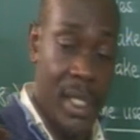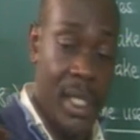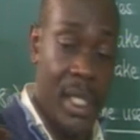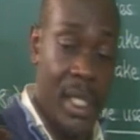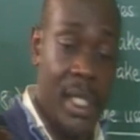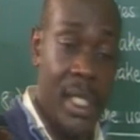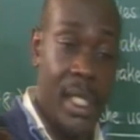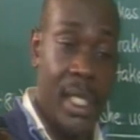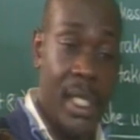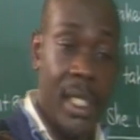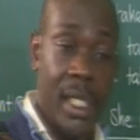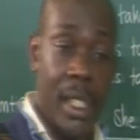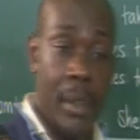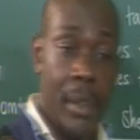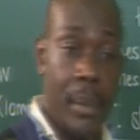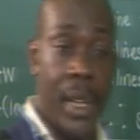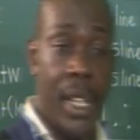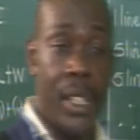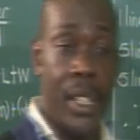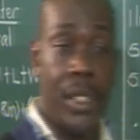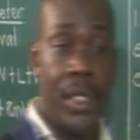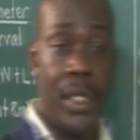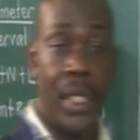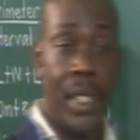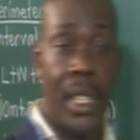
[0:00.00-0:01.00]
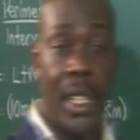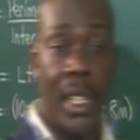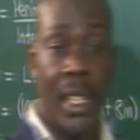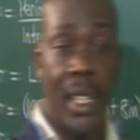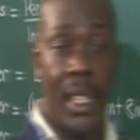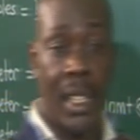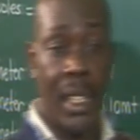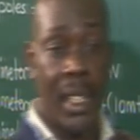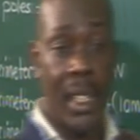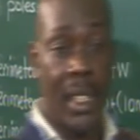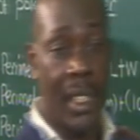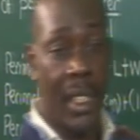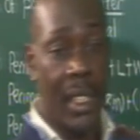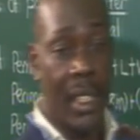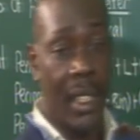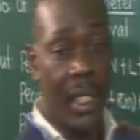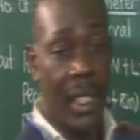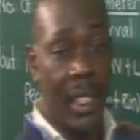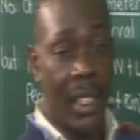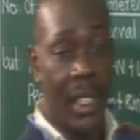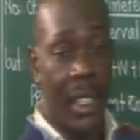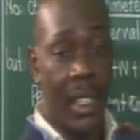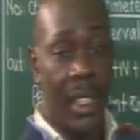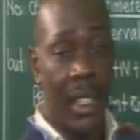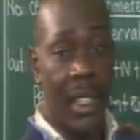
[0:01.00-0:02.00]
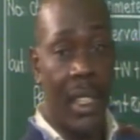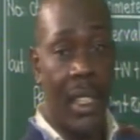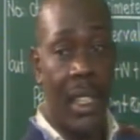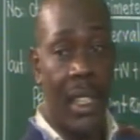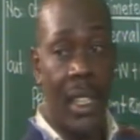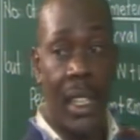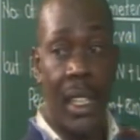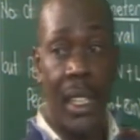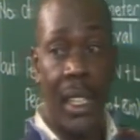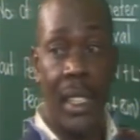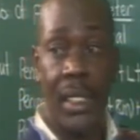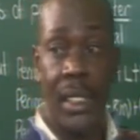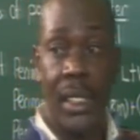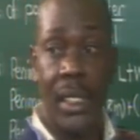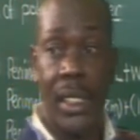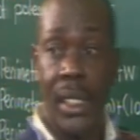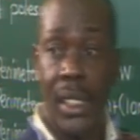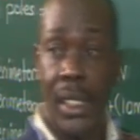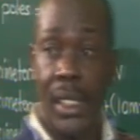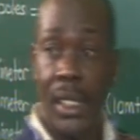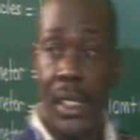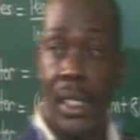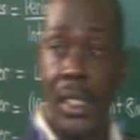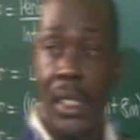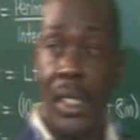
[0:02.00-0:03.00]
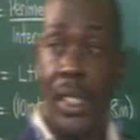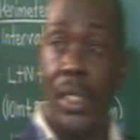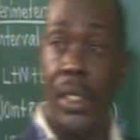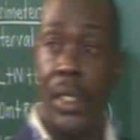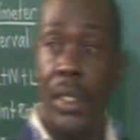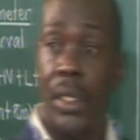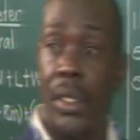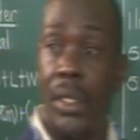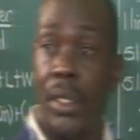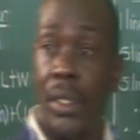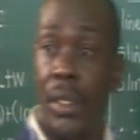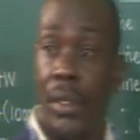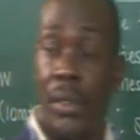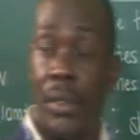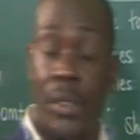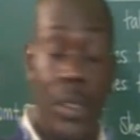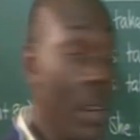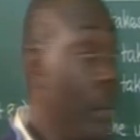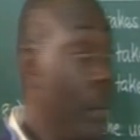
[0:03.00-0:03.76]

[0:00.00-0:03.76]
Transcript: in a particular kind of